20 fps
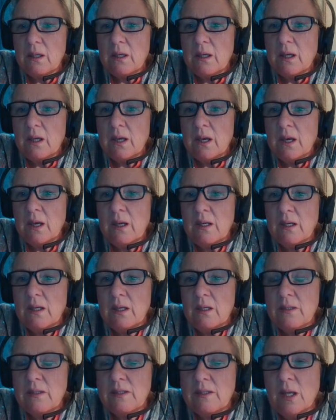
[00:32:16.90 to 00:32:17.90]
Uh,
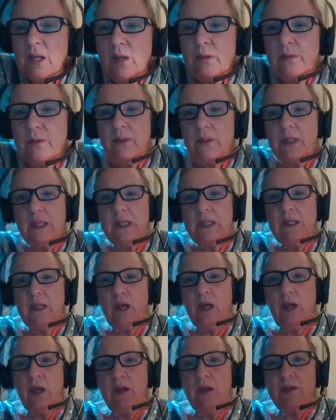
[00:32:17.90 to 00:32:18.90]
so in
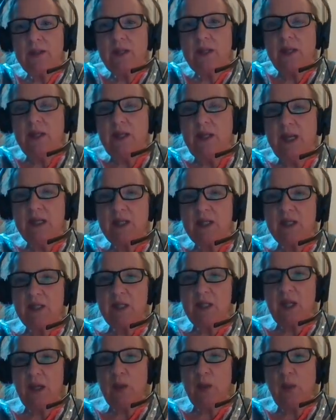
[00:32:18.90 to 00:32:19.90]
the so the
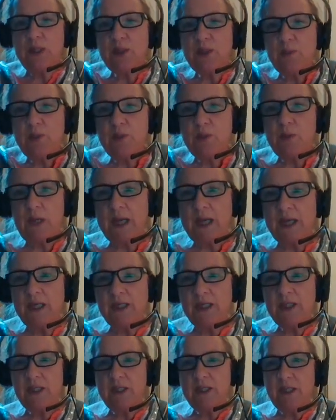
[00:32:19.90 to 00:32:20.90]
next question was
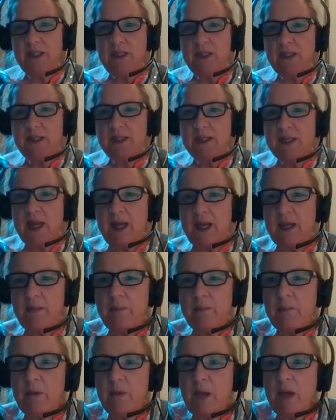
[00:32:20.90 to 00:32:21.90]
relating to the
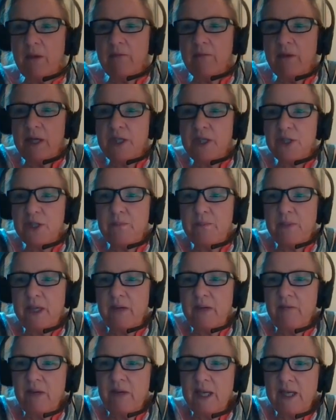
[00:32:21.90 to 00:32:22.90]
same uh, region
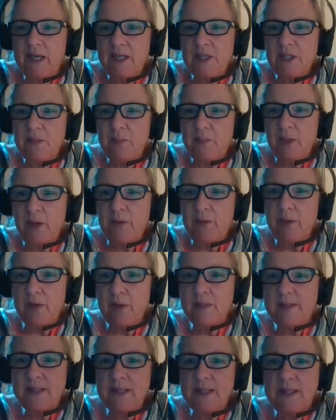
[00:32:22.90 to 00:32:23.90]
being related to both
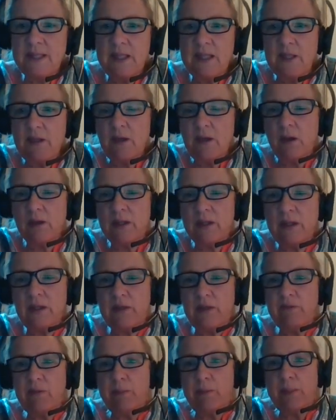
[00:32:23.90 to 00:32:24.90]
OCD and
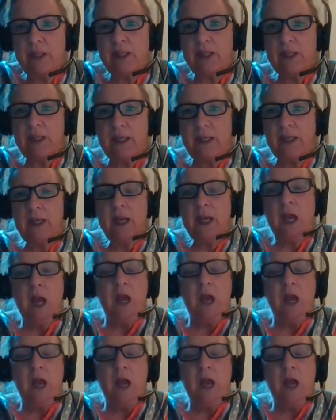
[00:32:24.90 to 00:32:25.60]
cognitive ability.